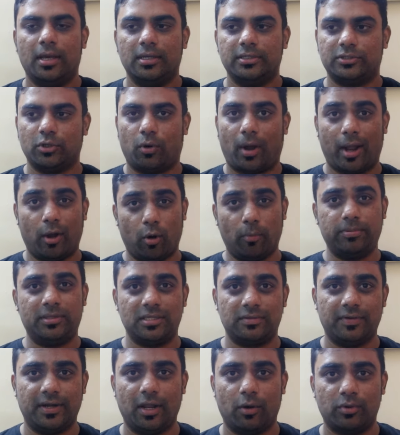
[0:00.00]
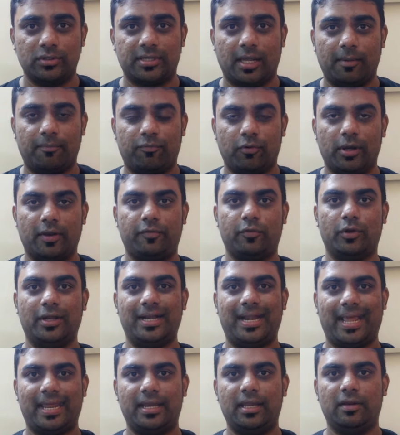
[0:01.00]
So I hope this video was helpful. If you
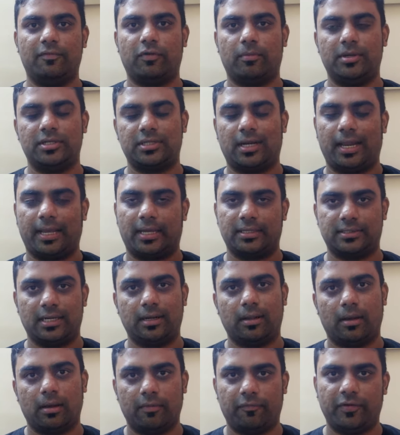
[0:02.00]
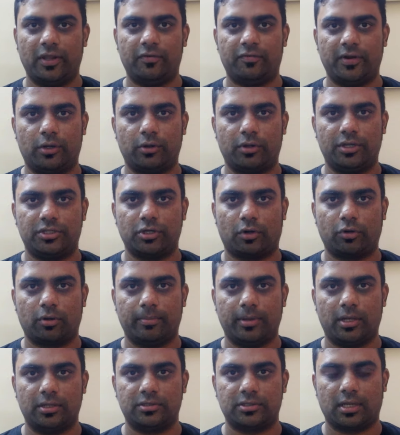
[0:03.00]
need any information, like I said, feel reach out to
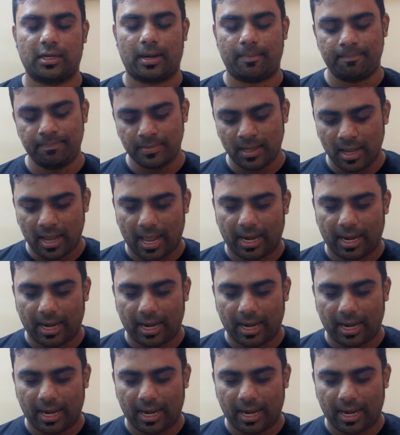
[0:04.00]
me on Instagram.